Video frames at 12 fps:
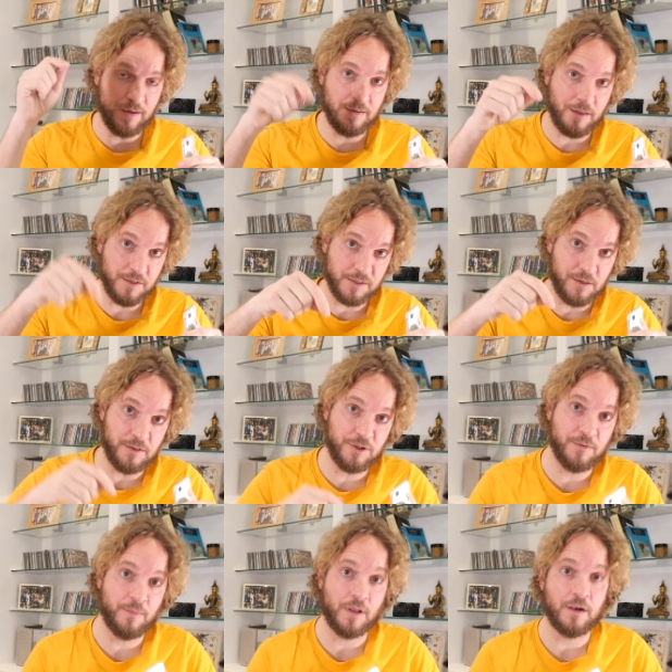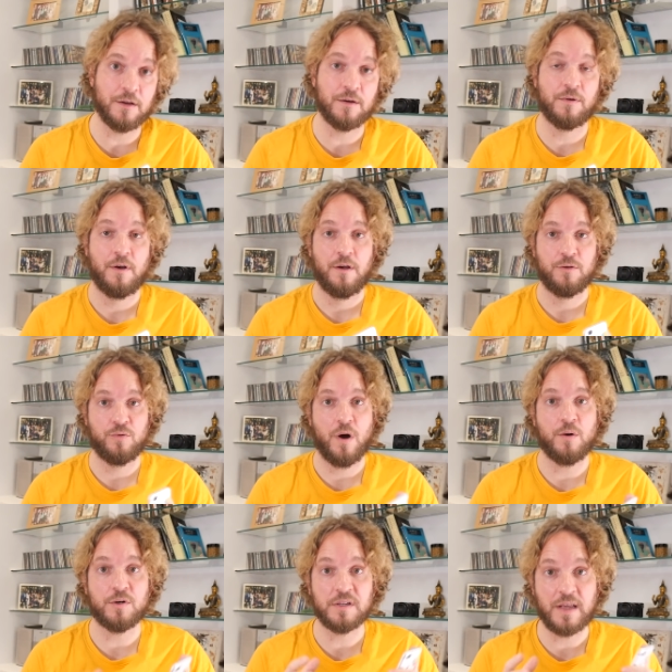in the description below to
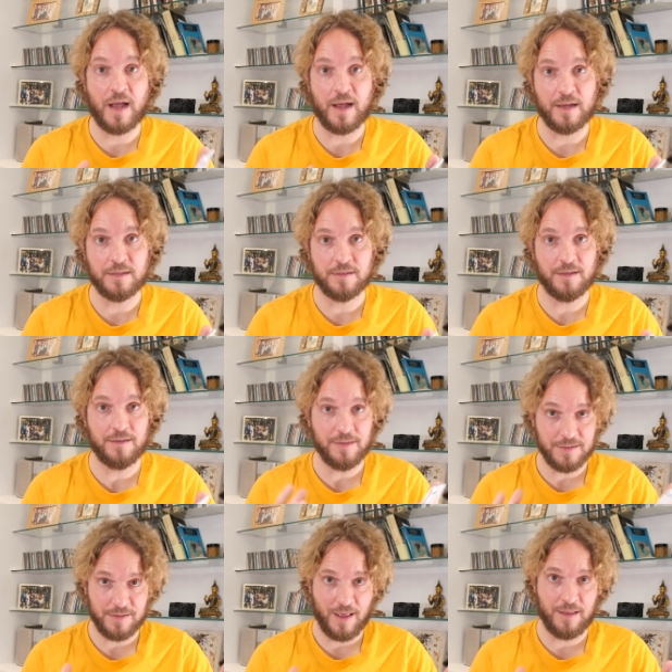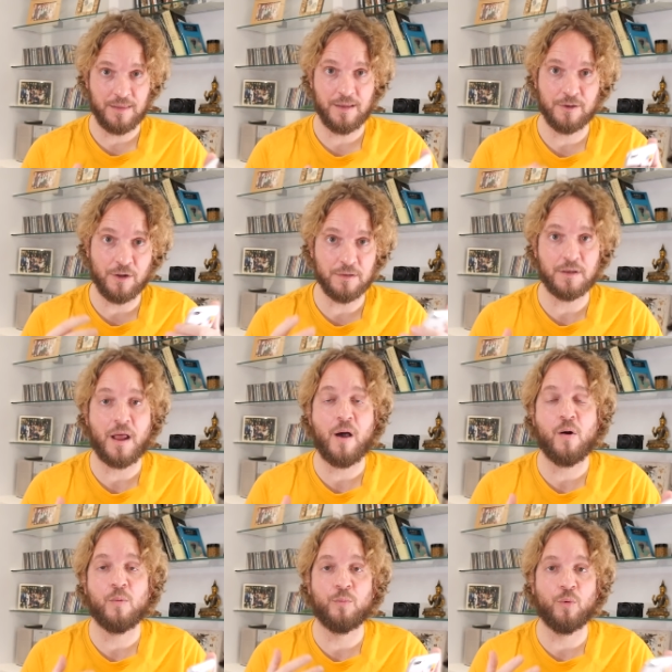our guide Understanding Golden
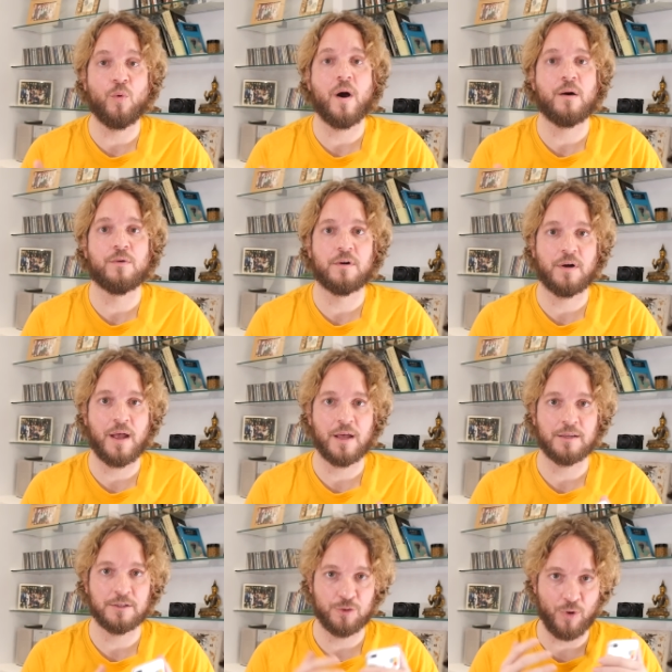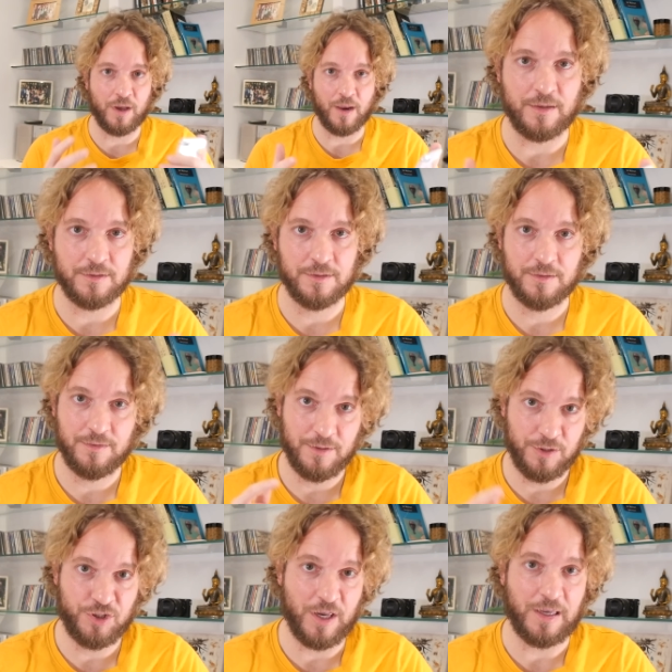Hour, Blue Hour and Twilights.
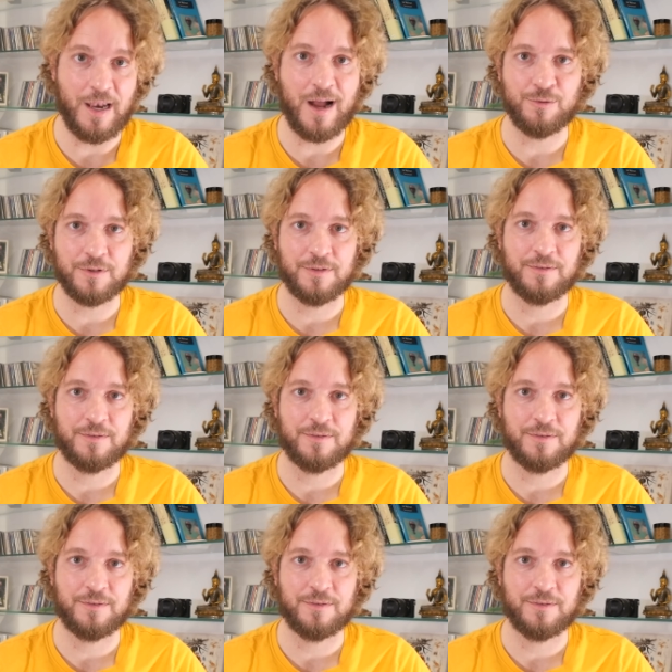Check it out!